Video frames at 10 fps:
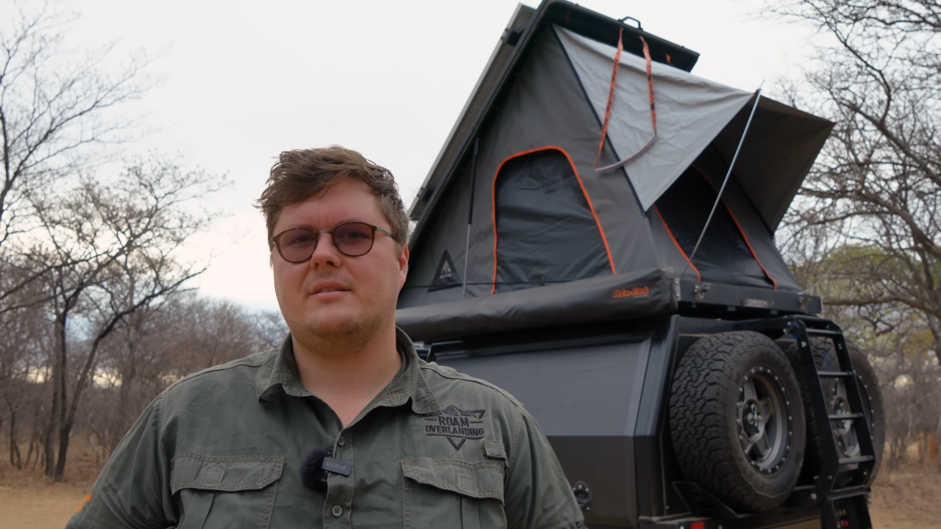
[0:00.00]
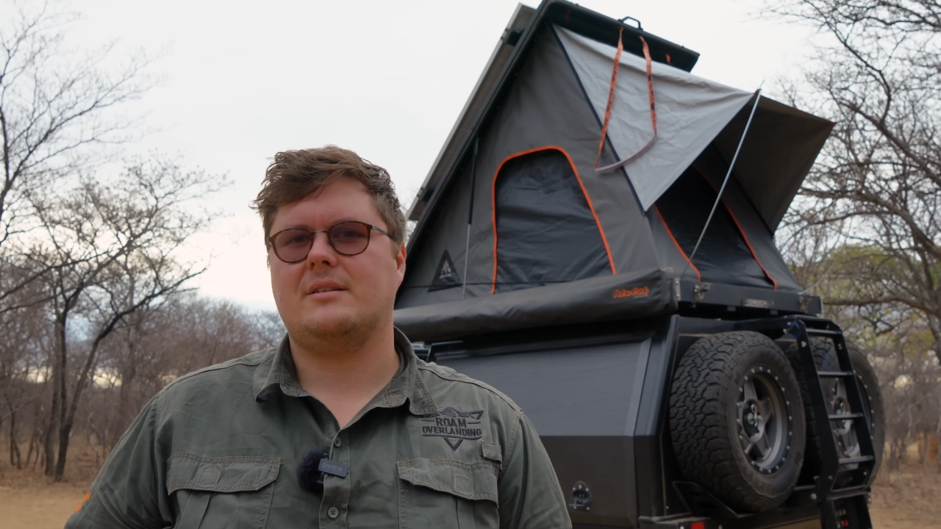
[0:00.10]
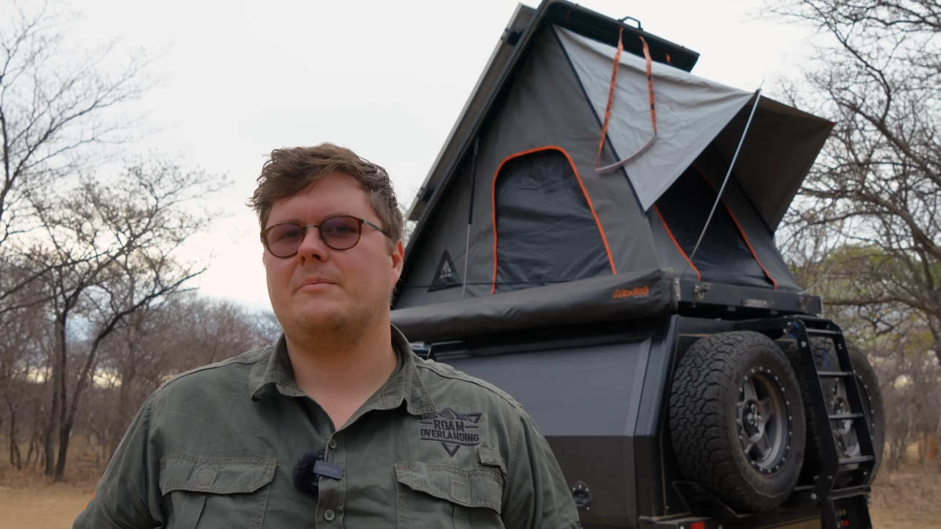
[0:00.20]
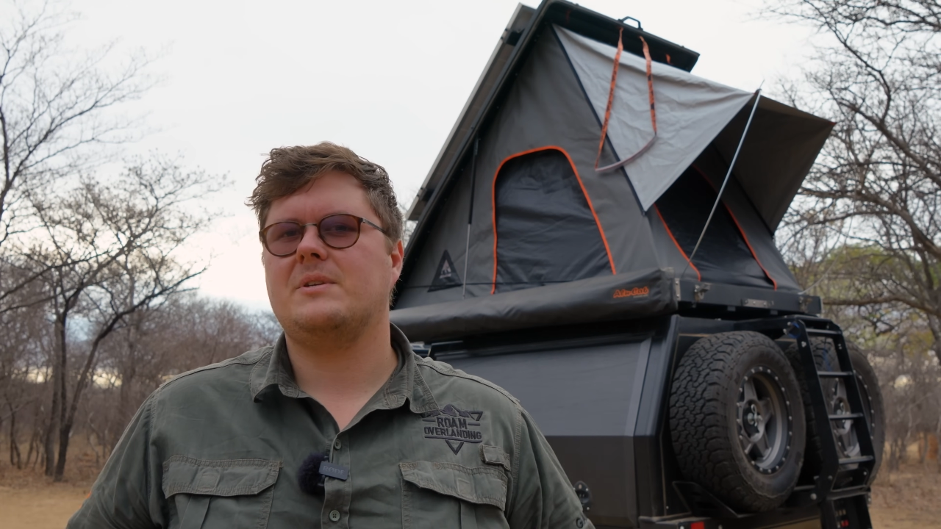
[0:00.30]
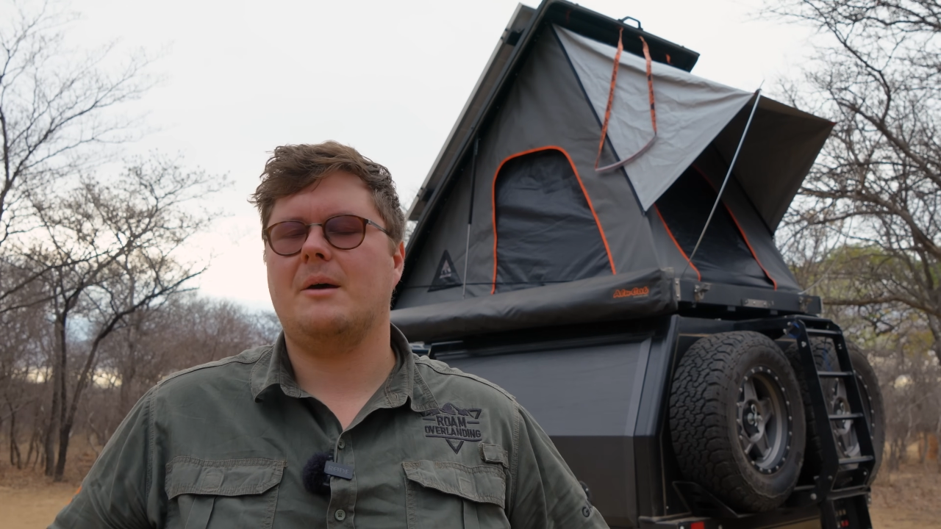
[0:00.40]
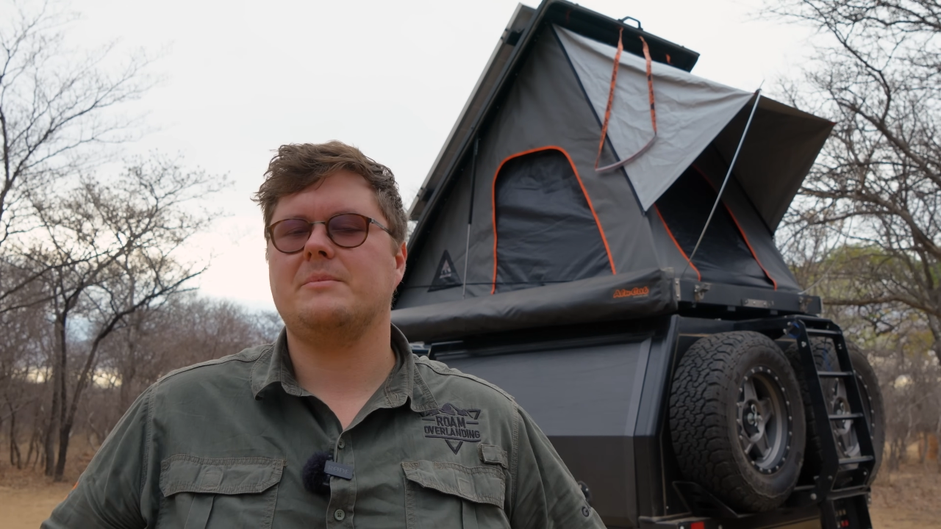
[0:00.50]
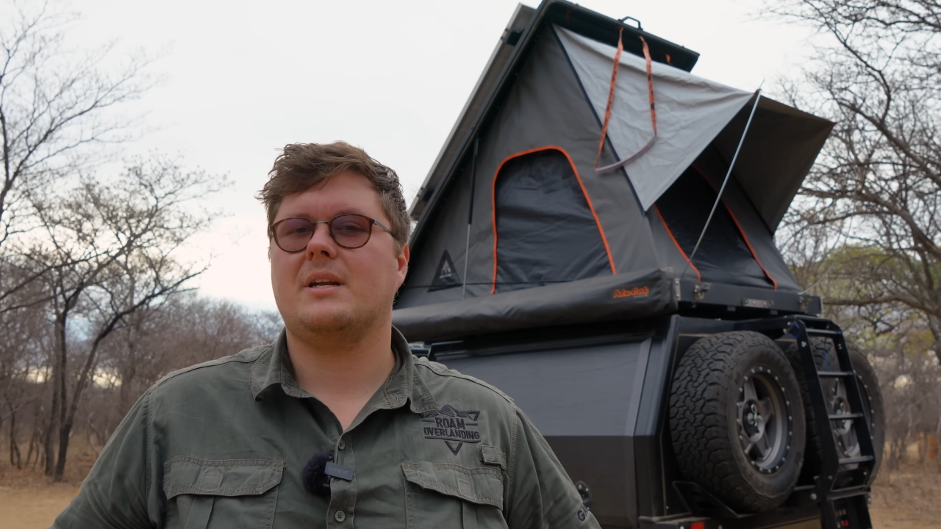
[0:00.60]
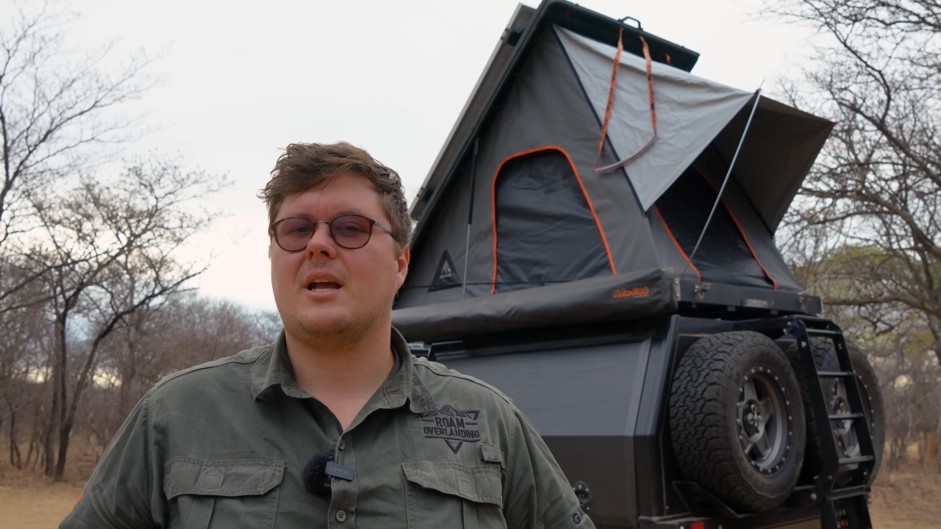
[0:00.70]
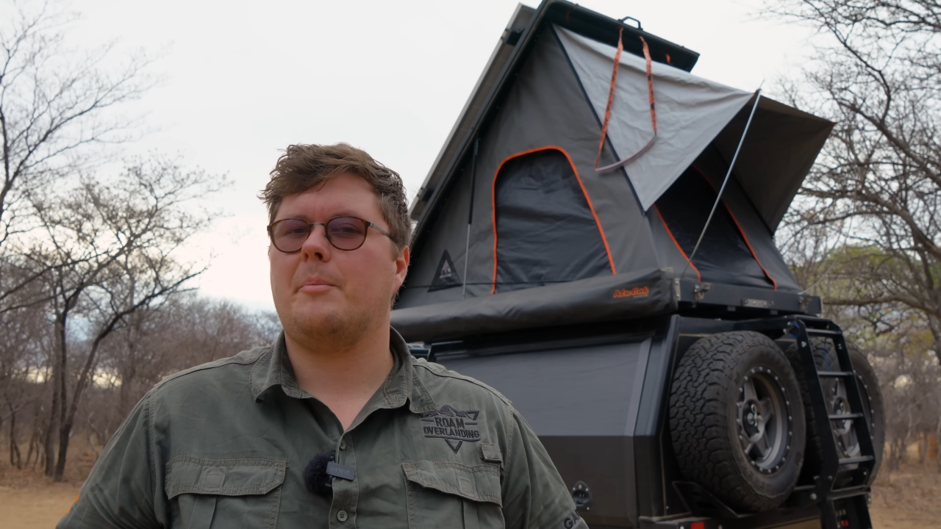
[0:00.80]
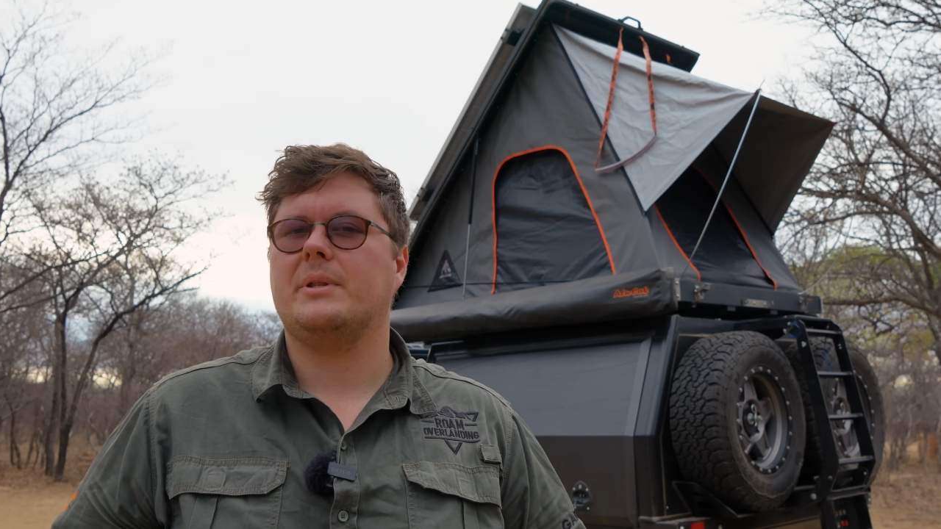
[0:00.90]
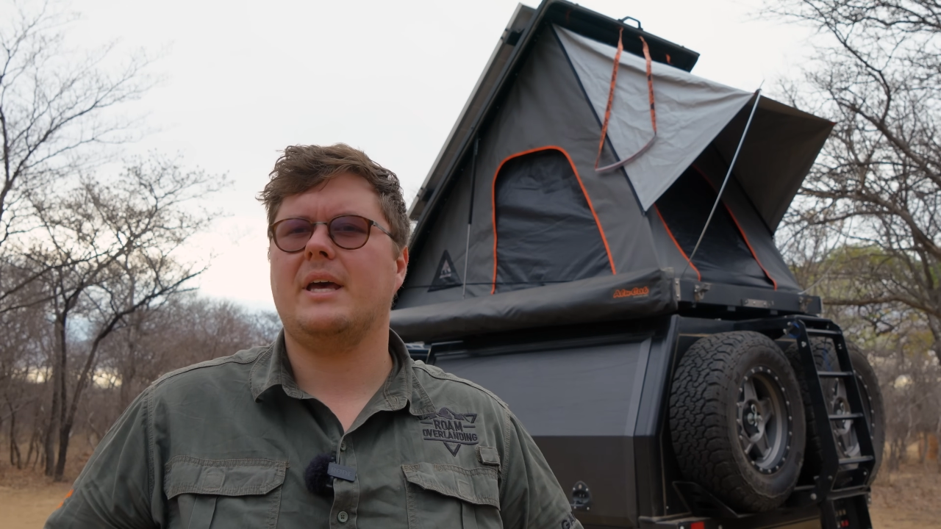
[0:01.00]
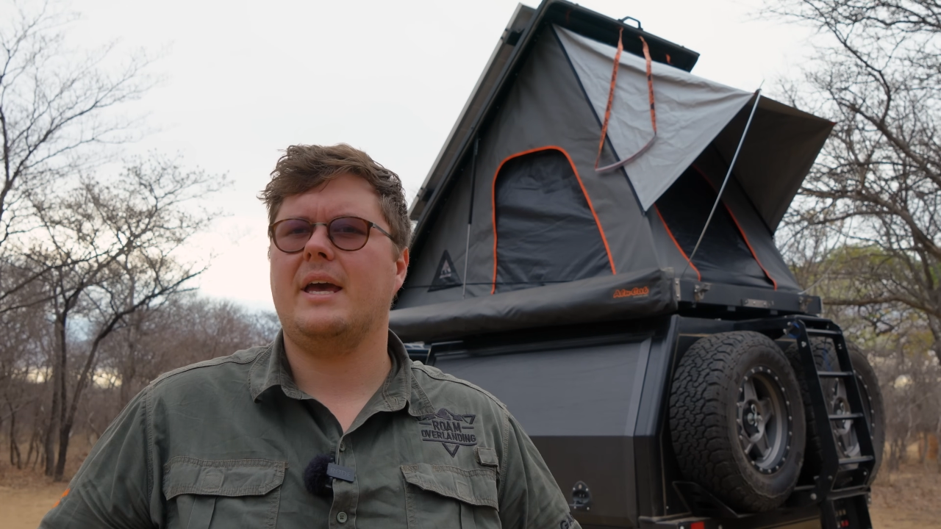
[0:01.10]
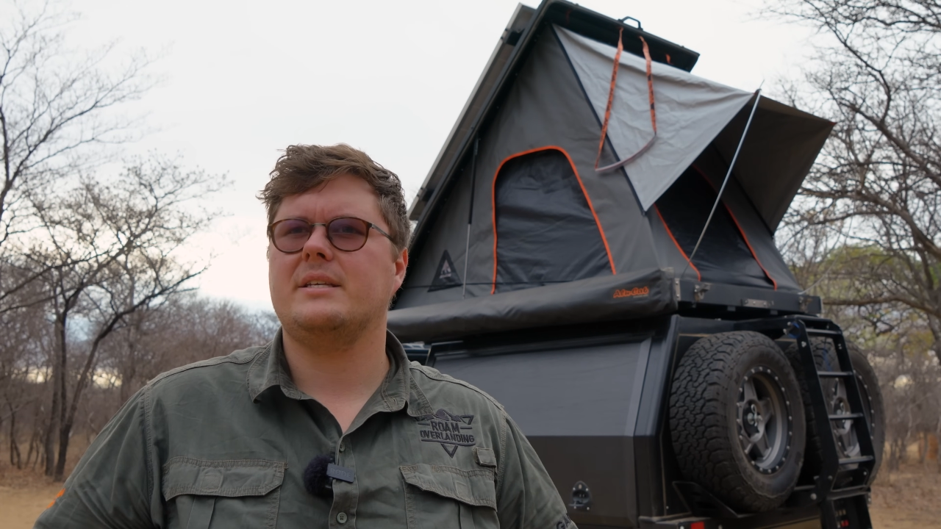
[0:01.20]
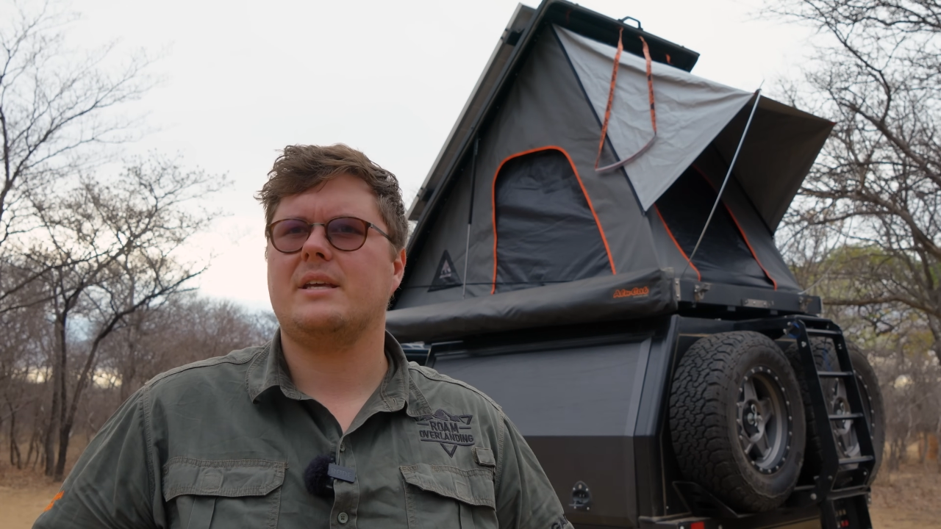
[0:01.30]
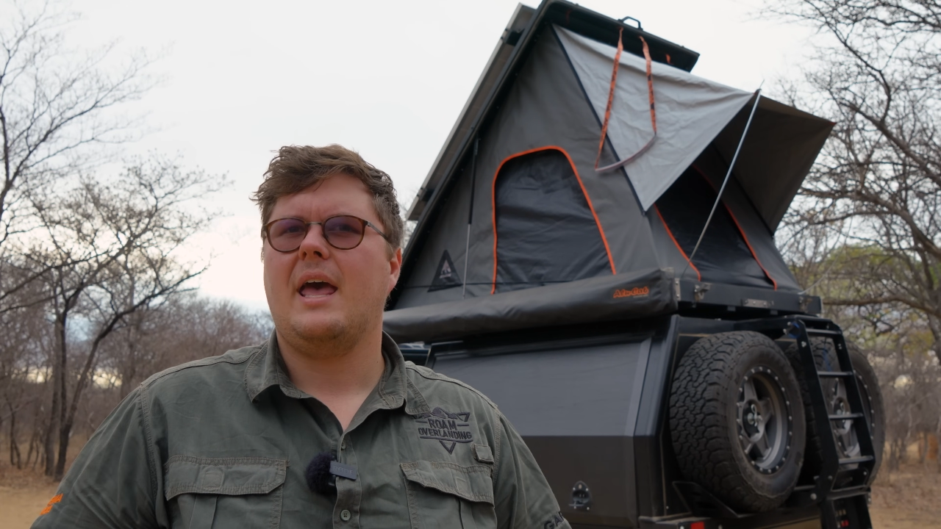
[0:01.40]
sometimes in a couple
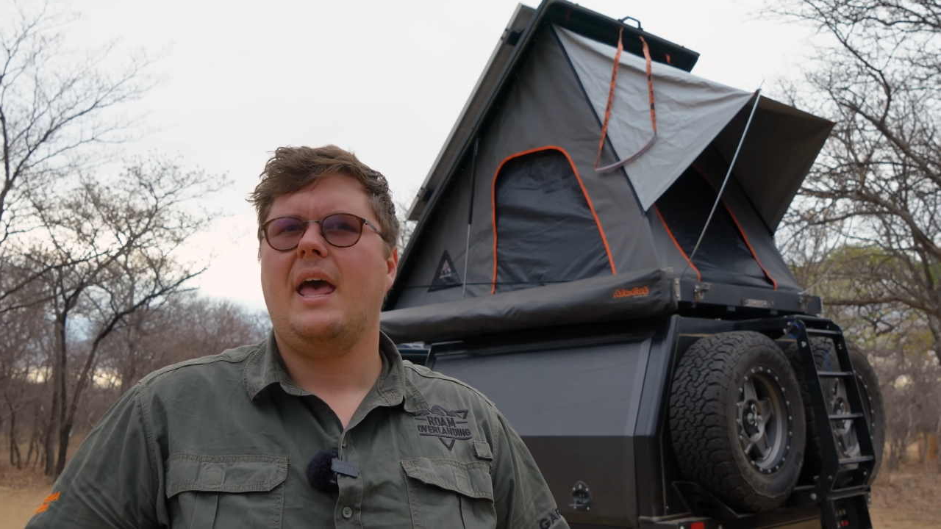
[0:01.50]
days,